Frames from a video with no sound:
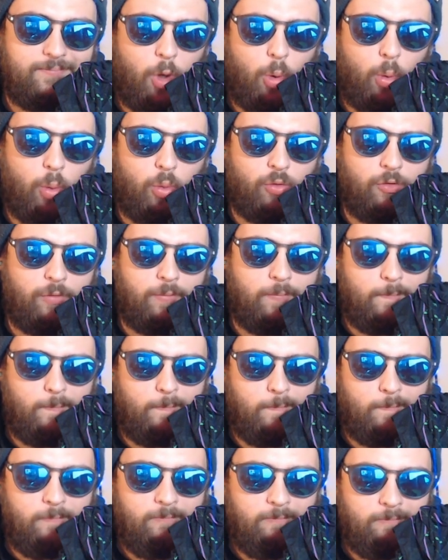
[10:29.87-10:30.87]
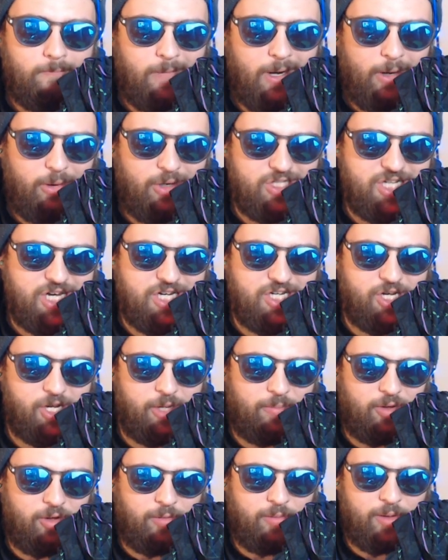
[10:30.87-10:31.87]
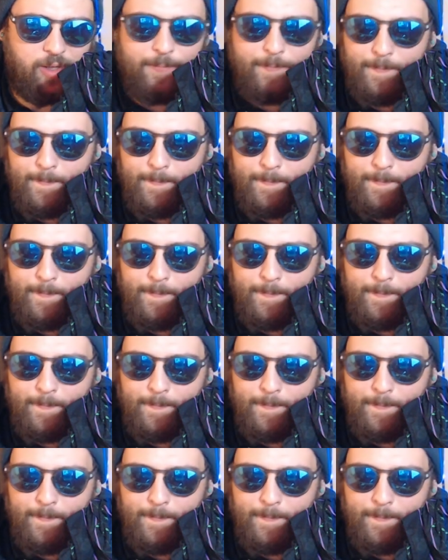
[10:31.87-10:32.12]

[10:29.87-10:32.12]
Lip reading: old. I want to change it up a little bit.